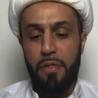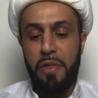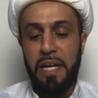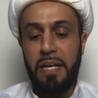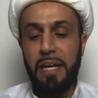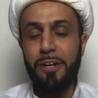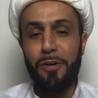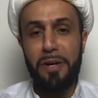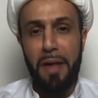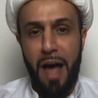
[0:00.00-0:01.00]
They
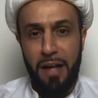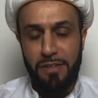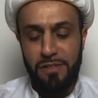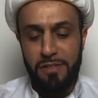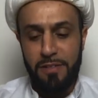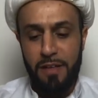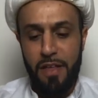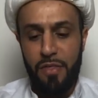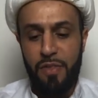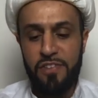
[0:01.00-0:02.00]
hear not
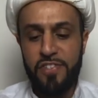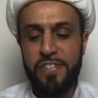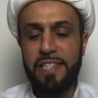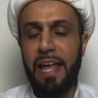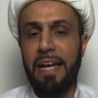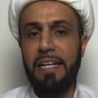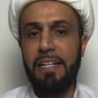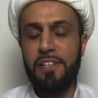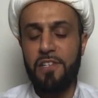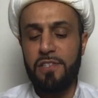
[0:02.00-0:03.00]
the
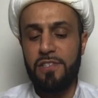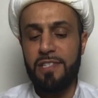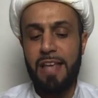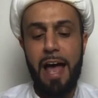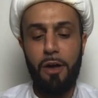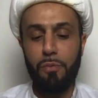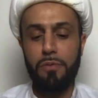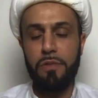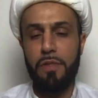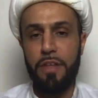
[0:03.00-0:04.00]
slightest
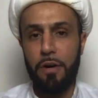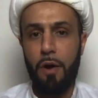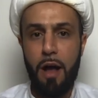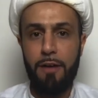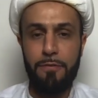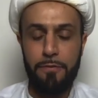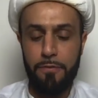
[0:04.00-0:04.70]
sound thereof,